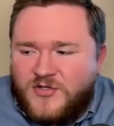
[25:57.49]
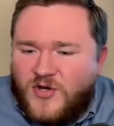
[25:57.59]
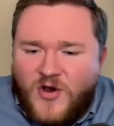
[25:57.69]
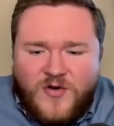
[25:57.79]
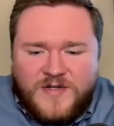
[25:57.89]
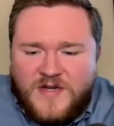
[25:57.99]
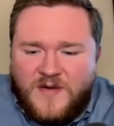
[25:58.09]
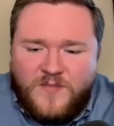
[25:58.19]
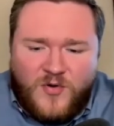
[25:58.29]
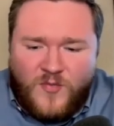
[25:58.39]
just go to
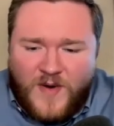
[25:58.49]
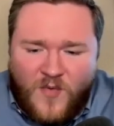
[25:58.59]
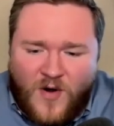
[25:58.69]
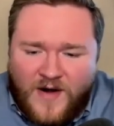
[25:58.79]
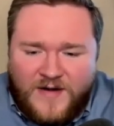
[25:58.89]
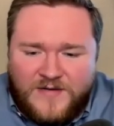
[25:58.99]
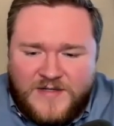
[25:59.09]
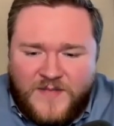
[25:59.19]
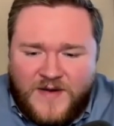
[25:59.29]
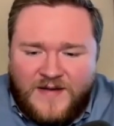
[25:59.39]
some booming market or
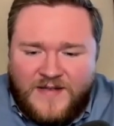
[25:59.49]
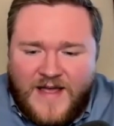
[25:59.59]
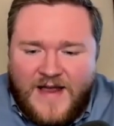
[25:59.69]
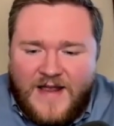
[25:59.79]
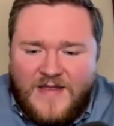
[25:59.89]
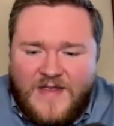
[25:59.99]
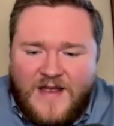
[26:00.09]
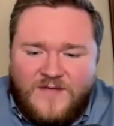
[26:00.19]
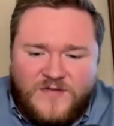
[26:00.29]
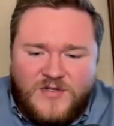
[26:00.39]
something like that. And
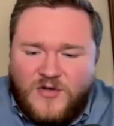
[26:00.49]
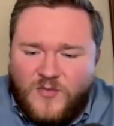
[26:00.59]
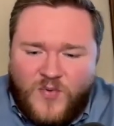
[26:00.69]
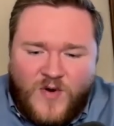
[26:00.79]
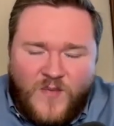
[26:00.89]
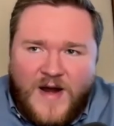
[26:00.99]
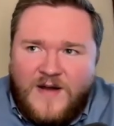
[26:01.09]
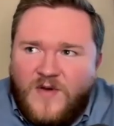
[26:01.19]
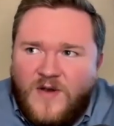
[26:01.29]
then to your point, Wade,